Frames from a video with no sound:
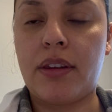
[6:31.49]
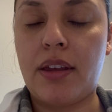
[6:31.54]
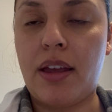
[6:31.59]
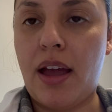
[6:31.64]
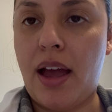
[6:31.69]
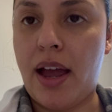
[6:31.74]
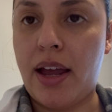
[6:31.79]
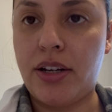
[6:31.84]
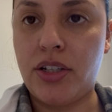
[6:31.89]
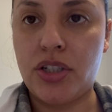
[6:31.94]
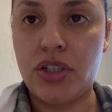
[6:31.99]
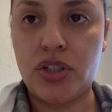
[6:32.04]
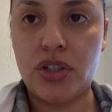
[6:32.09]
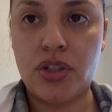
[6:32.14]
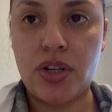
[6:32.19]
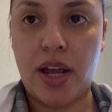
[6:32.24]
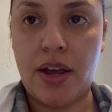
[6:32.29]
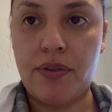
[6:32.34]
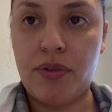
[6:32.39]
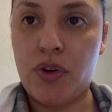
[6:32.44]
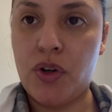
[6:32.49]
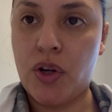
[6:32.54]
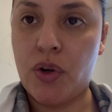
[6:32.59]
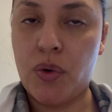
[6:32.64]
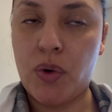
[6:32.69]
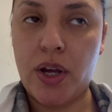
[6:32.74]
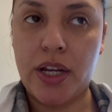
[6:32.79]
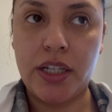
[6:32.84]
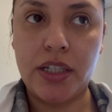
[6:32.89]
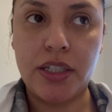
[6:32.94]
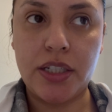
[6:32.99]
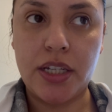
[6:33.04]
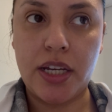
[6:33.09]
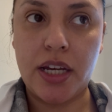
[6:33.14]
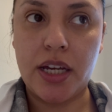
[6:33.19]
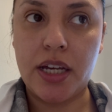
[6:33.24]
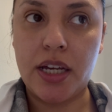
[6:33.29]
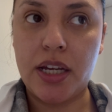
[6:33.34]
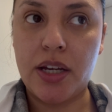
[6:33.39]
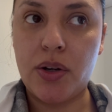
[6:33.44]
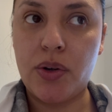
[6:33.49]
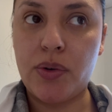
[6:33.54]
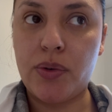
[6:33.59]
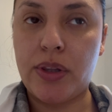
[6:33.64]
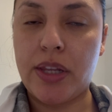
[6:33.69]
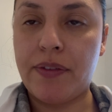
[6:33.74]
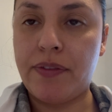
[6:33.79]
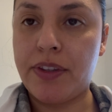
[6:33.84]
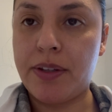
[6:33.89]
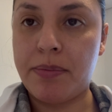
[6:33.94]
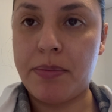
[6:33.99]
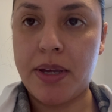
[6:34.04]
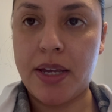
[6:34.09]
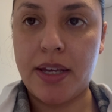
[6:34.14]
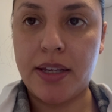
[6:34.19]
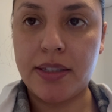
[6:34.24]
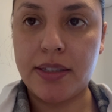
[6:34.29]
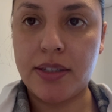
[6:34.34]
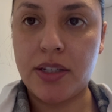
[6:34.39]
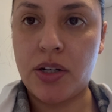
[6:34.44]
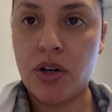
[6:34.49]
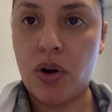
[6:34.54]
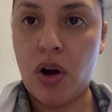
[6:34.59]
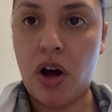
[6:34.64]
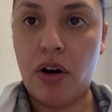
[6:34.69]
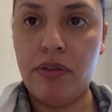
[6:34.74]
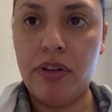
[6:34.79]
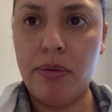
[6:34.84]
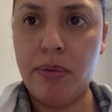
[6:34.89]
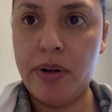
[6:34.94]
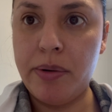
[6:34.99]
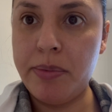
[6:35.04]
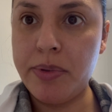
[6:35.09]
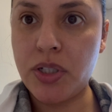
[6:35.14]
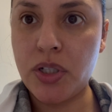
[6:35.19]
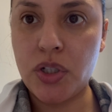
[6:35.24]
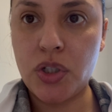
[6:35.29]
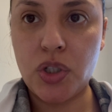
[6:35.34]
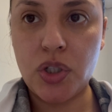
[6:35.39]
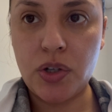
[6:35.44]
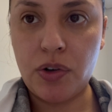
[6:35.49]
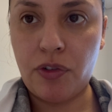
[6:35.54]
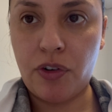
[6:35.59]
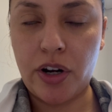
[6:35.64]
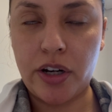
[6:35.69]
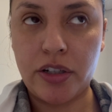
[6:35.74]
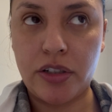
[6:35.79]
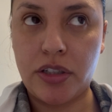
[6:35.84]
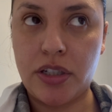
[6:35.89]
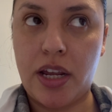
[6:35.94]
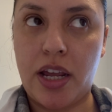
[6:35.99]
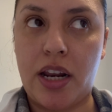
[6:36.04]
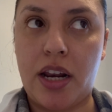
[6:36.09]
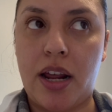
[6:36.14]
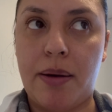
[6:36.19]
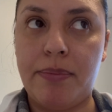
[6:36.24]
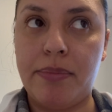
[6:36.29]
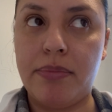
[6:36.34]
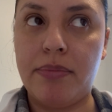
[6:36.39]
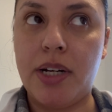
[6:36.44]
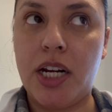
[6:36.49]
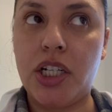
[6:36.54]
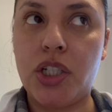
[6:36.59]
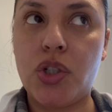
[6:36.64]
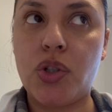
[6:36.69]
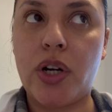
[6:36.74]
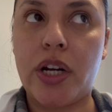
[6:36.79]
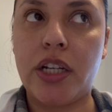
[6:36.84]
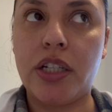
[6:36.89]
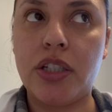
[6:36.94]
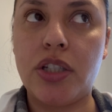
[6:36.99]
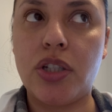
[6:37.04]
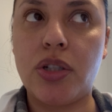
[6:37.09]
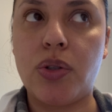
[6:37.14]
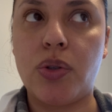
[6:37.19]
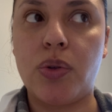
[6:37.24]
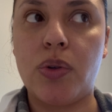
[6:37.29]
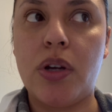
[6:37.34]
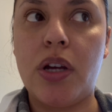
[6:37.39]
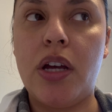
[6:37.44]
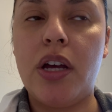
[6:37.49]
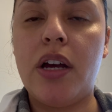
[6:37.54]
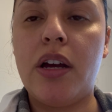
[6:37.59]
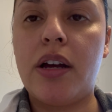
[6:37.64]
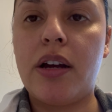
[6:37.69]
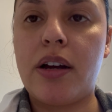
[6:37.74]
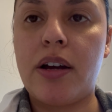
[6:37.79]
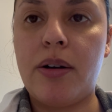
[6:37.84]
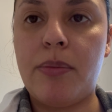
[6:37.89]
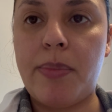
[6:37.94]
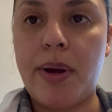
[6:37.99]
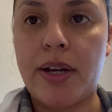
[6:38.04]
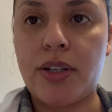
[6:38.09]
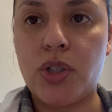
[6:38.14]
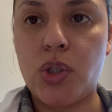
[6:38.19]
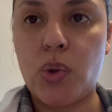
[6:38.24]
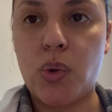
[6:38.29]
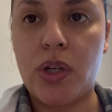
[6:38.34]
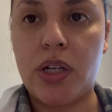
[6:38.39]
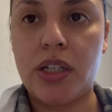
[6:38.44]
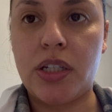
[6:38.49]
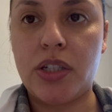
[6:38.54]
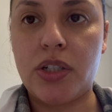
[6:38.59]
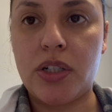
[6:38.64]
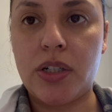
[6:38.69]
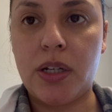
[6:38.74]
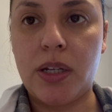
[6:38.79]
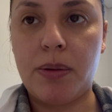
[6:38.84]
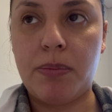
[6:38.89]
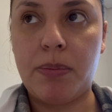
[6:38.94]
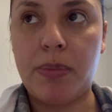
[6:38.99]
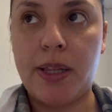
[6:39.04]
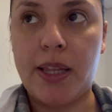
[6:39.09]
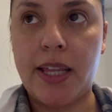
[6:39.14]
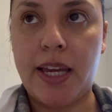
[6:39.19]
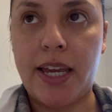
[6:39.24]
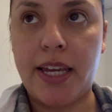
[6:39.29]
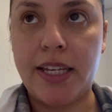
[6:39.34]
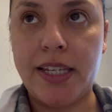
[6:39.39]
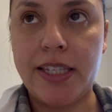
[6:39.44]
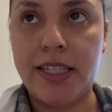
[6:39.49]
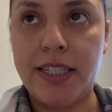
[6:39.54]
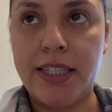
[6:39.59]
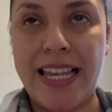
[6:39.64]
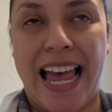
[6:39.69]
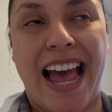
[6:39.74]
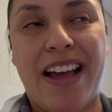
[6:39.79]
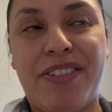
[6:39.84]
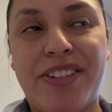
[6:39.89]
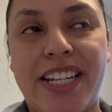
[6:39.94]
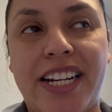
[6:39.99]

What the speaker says: I just have no idea who left the mess. You know, all phlebotomists are different, and I'm not trying to come back to a dirty place. I